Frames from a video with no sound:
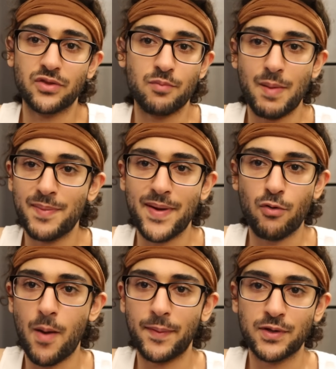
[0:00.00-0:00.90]
think there might be
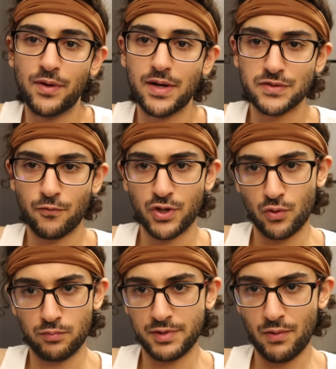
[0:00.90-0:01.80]
better opportunities for
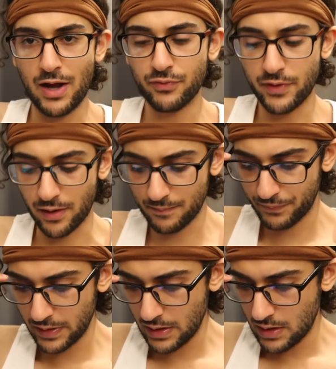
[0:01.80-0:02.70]
you, out there.
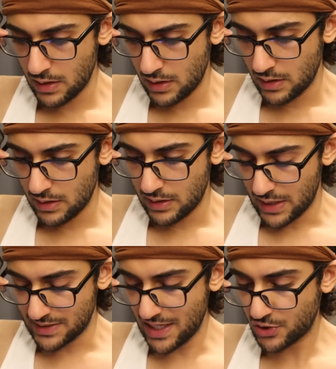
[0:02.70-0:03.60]

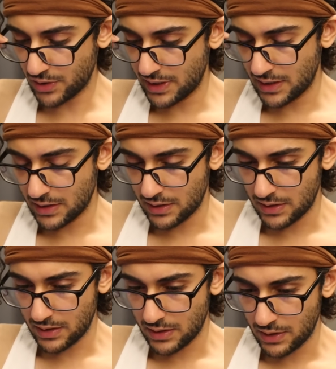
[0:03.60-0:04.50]
Essentially,
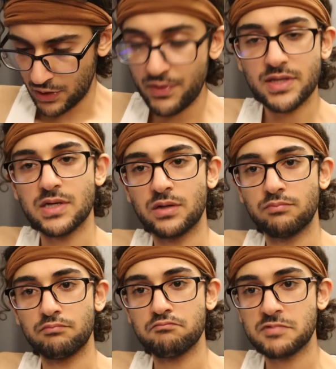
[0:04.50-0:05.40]
you need to
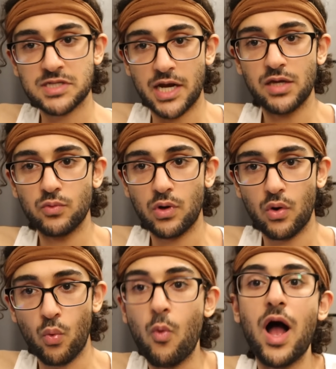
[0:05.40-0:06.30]
study
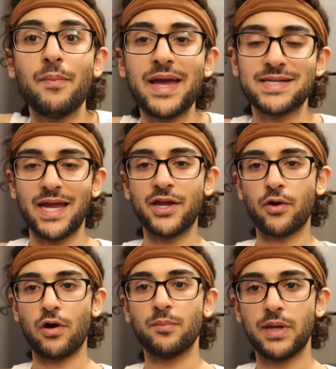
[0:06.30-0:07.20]
while maintaining
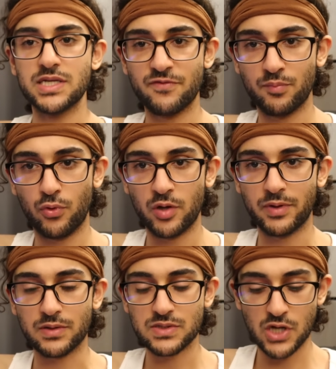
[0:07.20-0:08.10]
your current place of
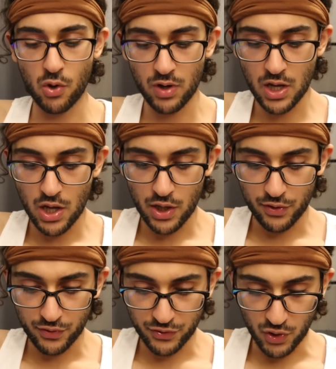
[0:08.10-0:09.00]
employment. So
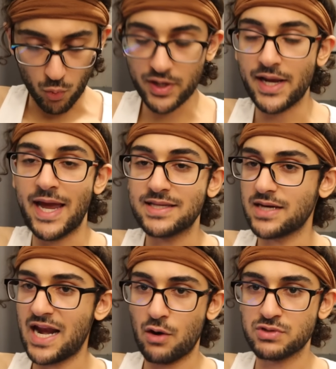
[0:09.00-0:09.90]
you're working 8 to
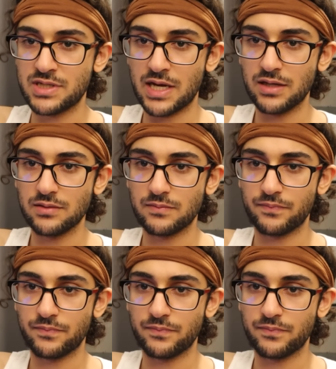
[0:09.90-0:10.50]
9 hours a day.